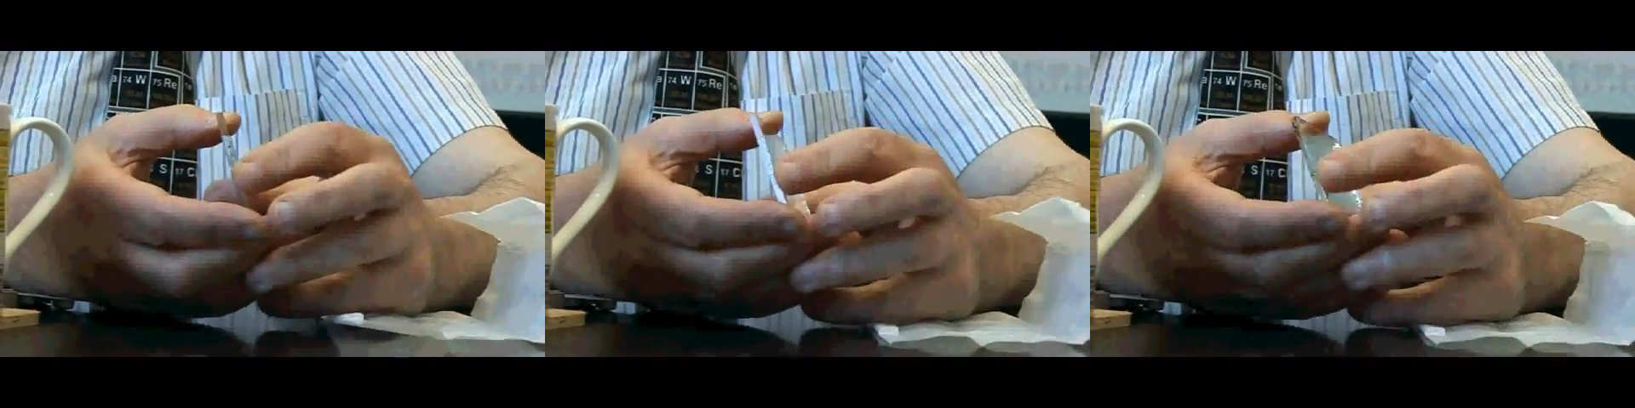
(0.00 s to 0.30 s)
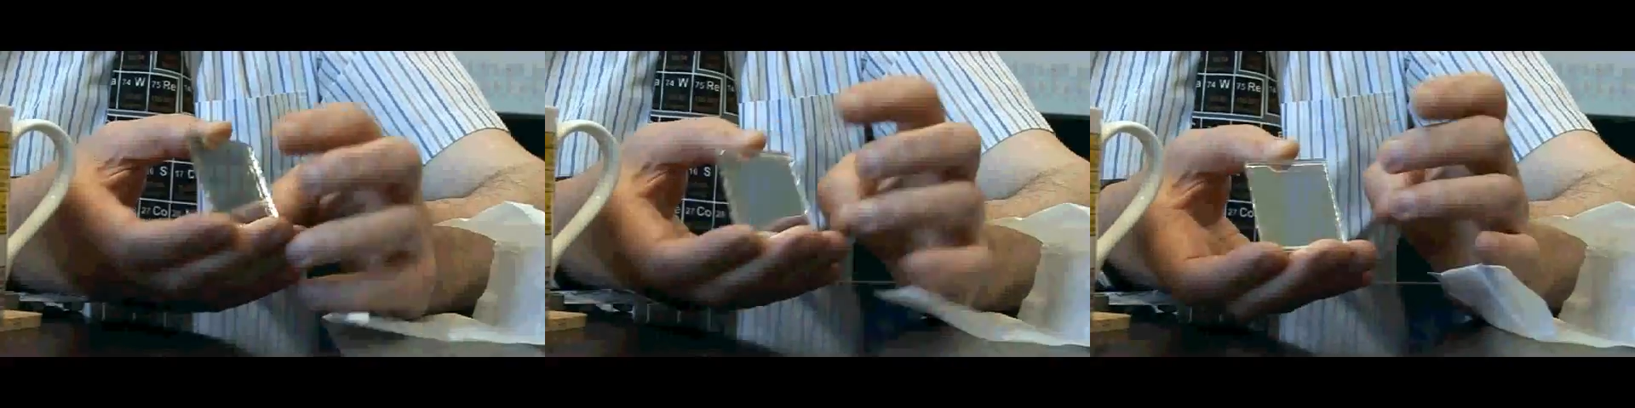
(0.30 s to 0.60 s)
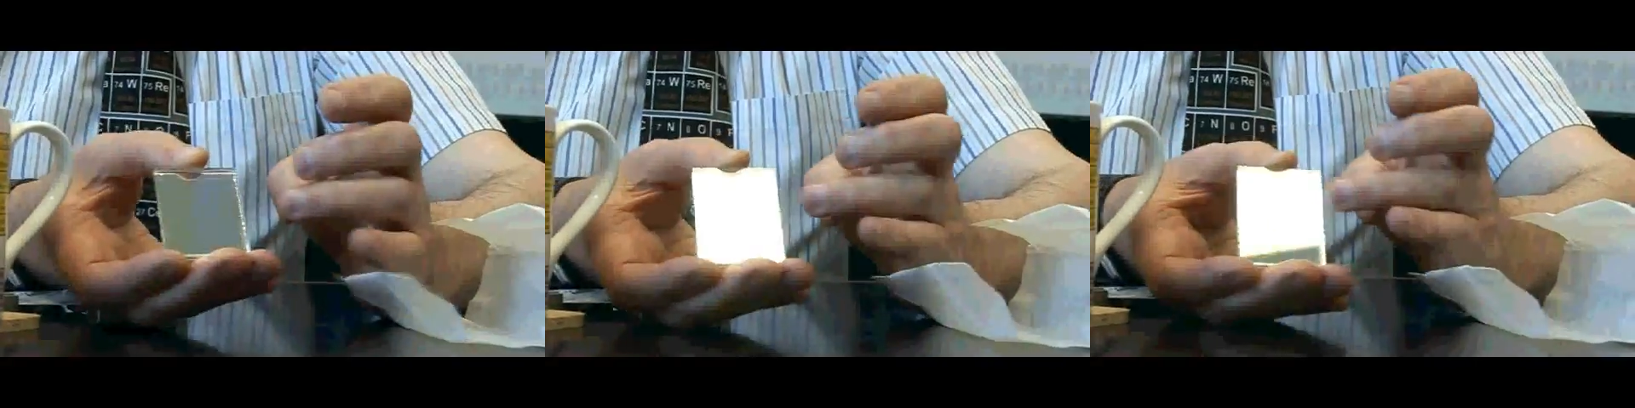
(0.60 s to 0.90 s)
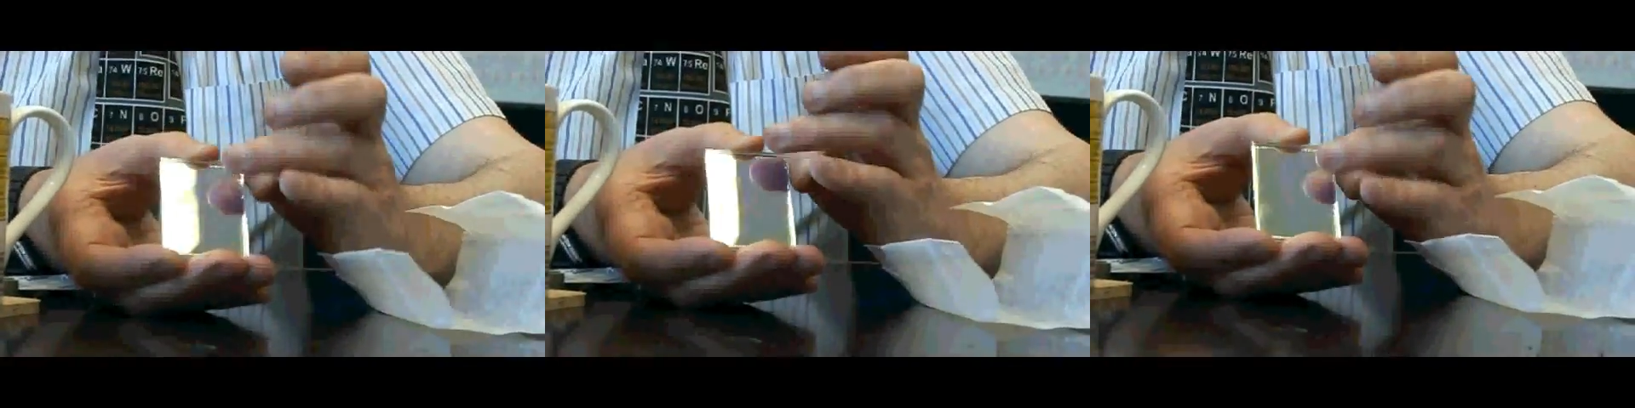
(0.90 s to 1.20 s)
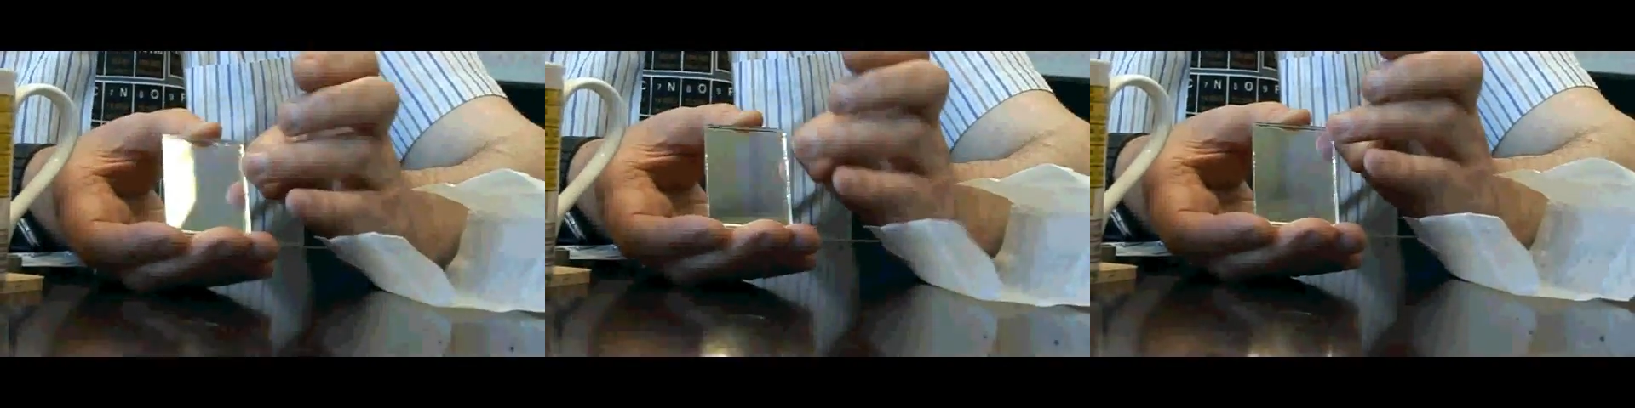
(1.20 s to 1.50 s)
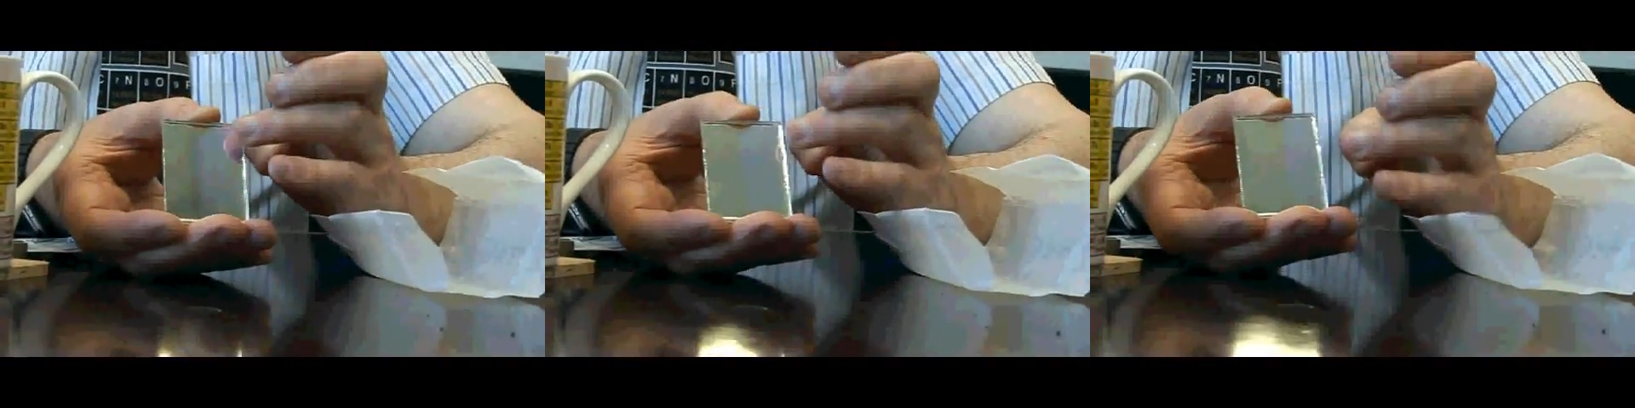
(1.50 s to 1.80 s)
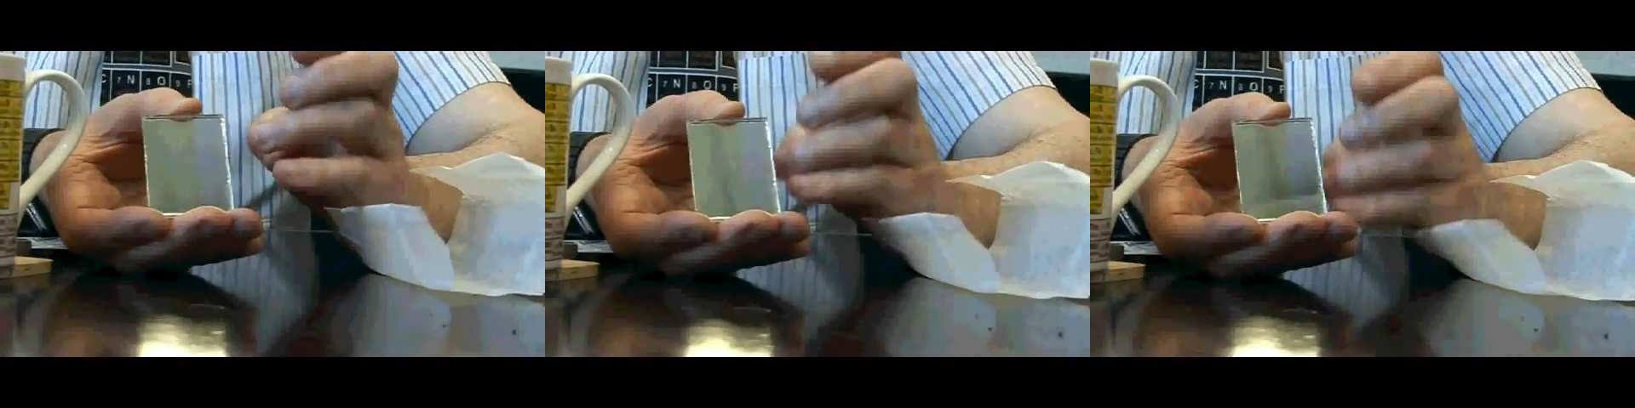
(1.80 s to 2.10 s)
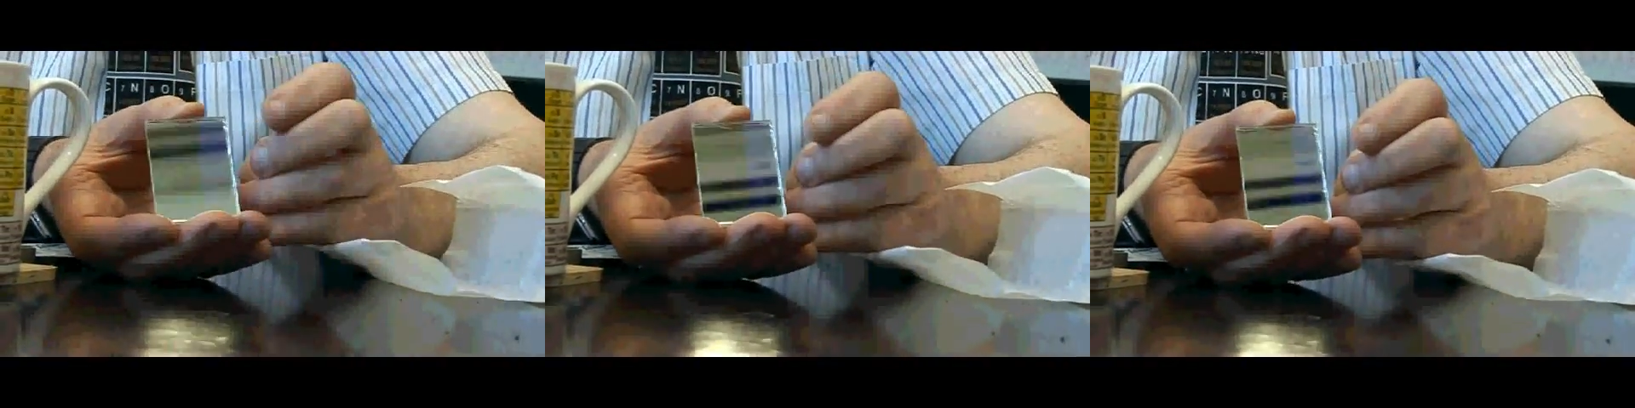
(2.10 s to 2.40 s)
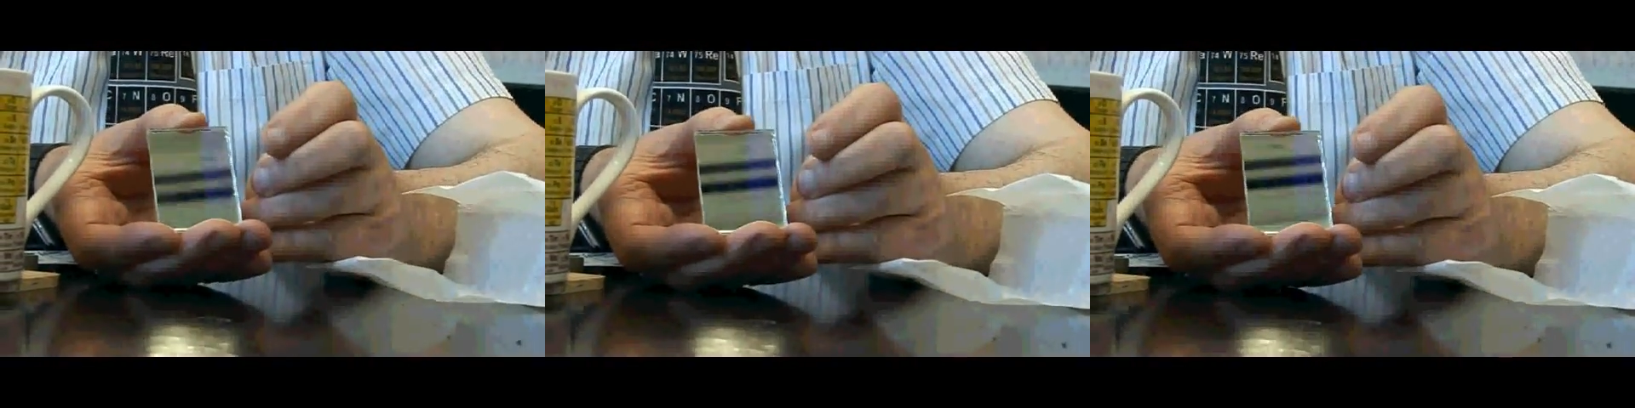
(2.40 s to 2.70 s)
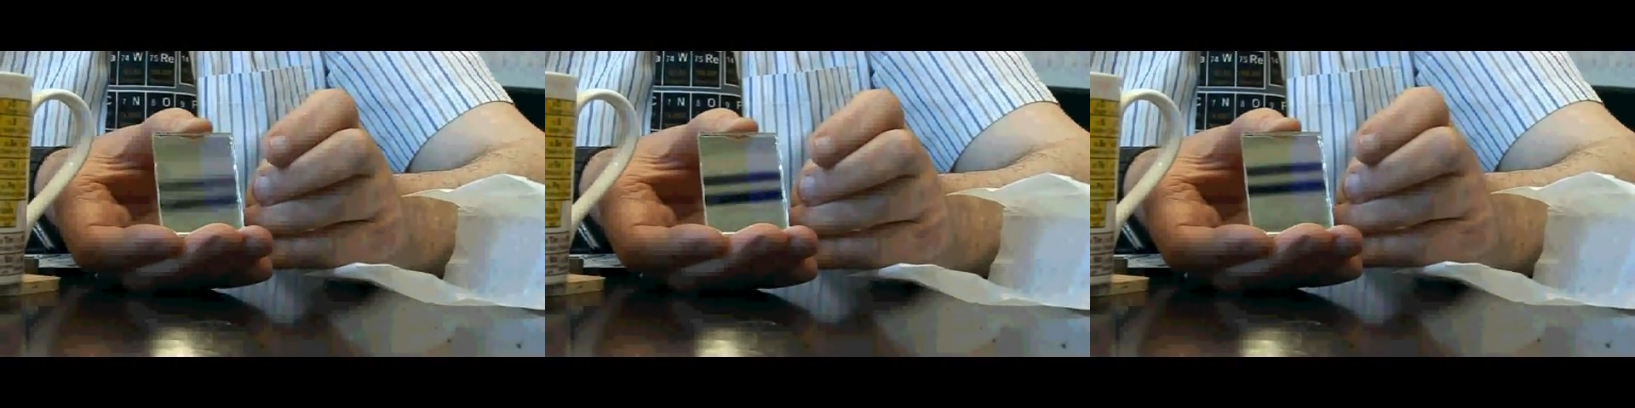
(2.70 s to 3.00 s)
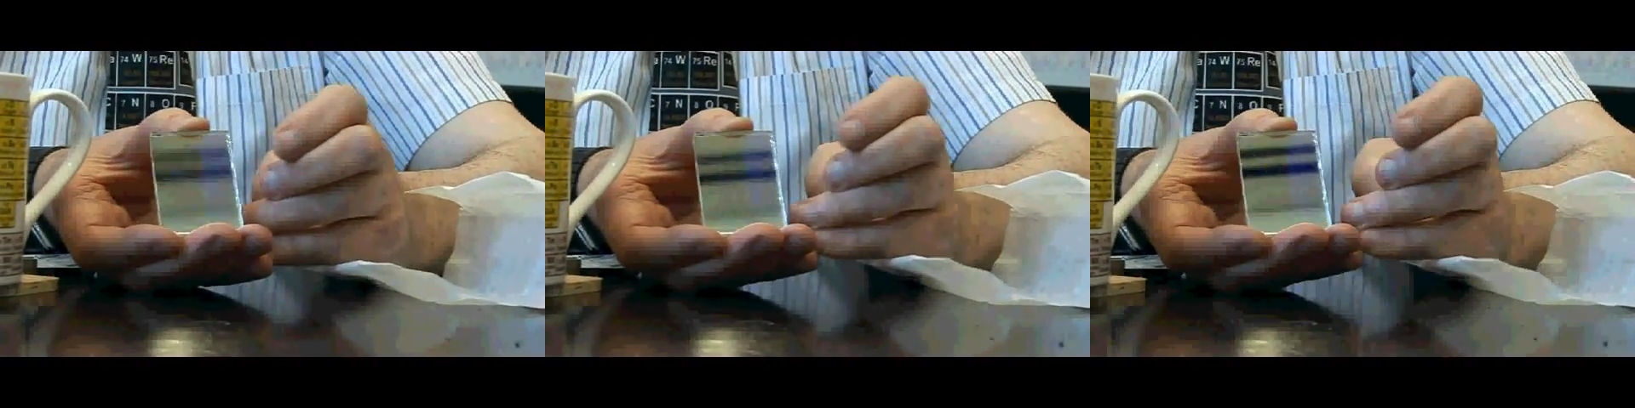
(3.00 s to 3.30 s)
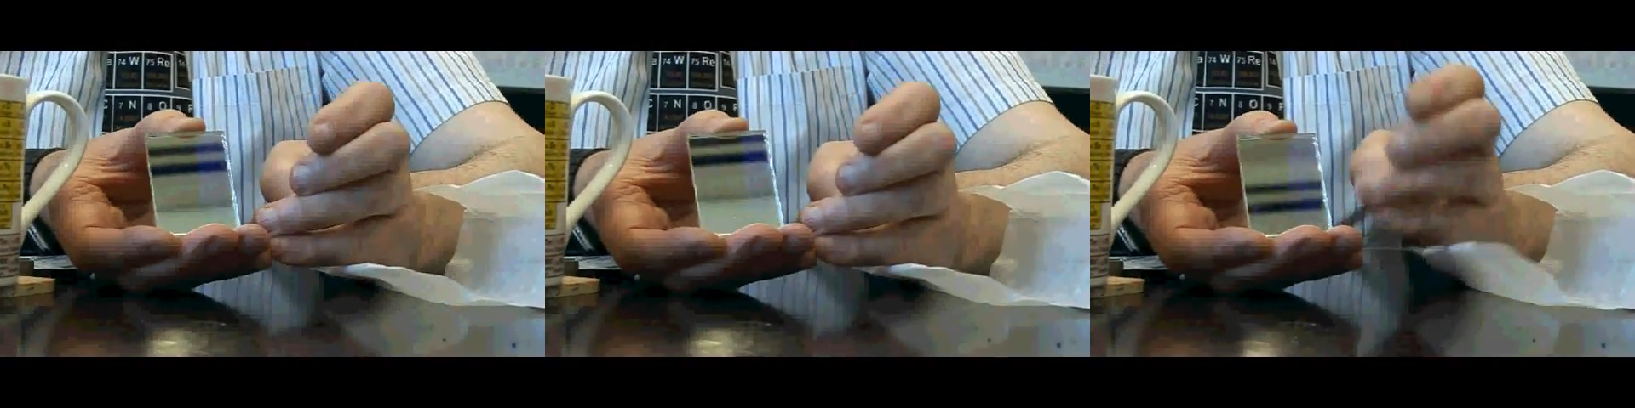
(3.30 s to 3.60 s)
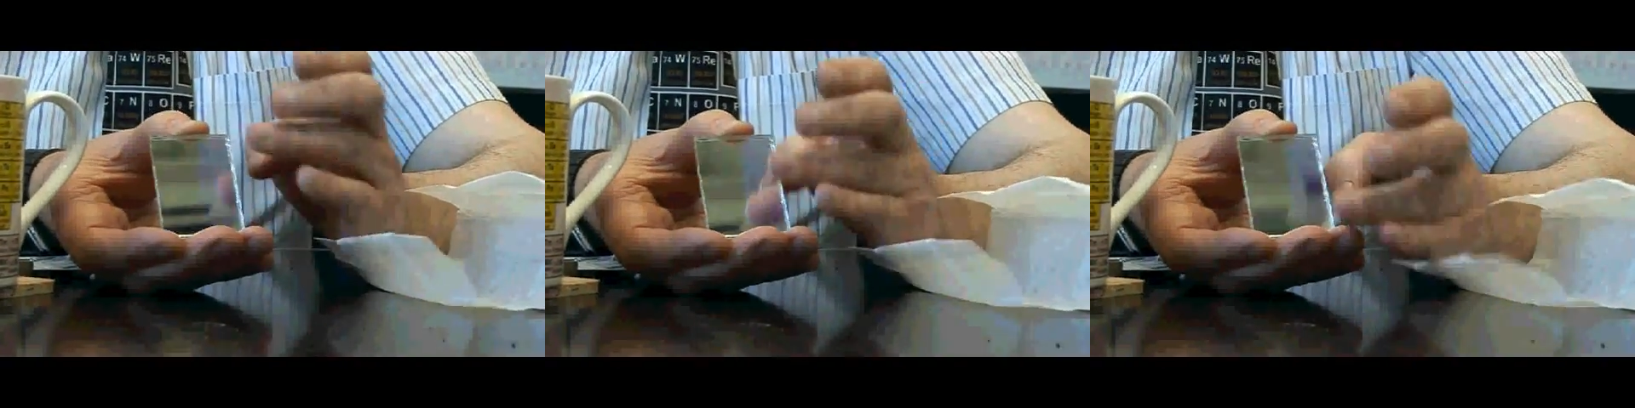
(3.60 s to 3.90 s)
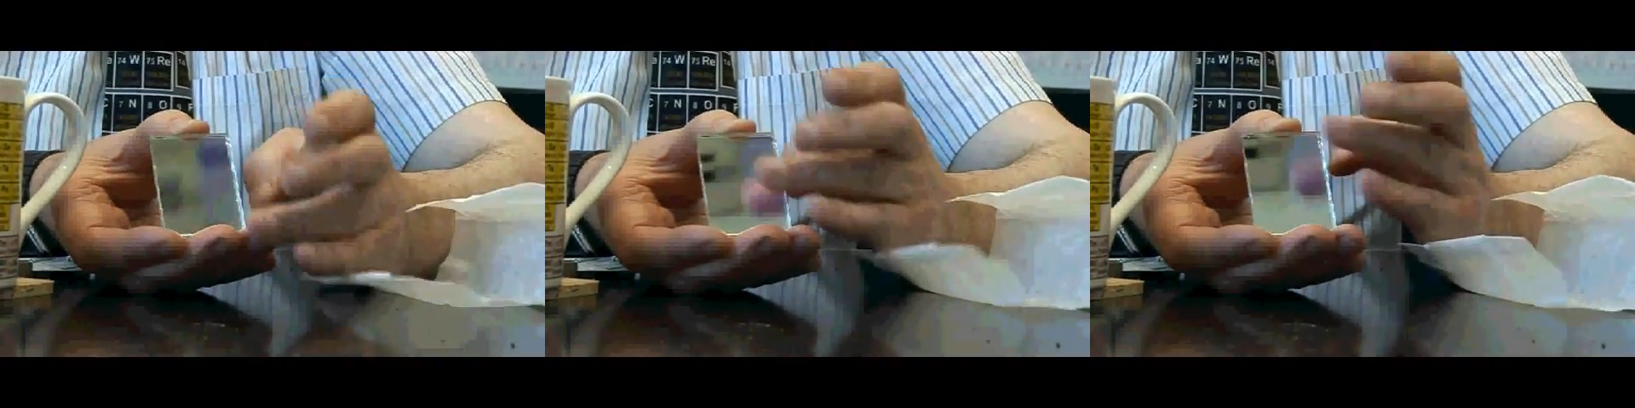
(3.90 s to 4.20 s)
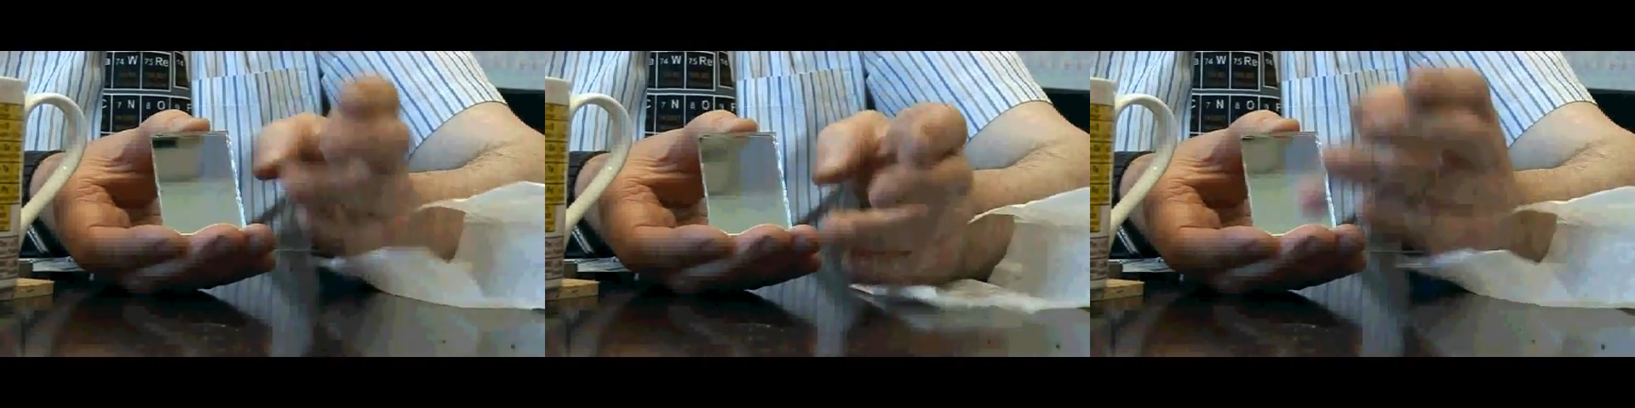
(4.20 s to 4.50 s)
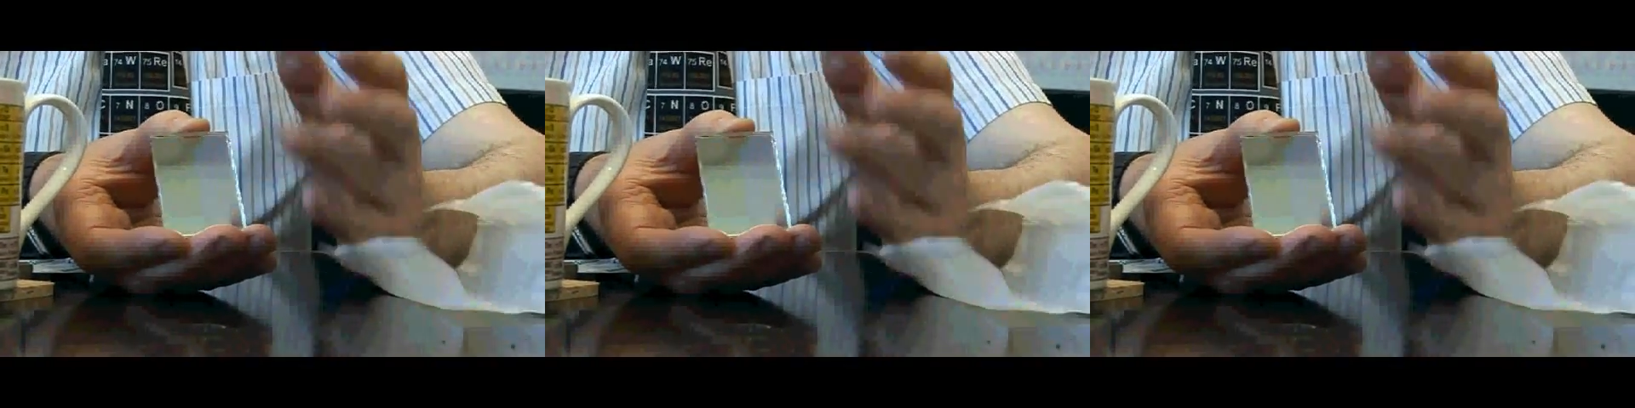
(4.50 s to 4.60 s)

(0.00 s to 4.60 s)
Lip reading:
No face is visible, so there are no lips to read.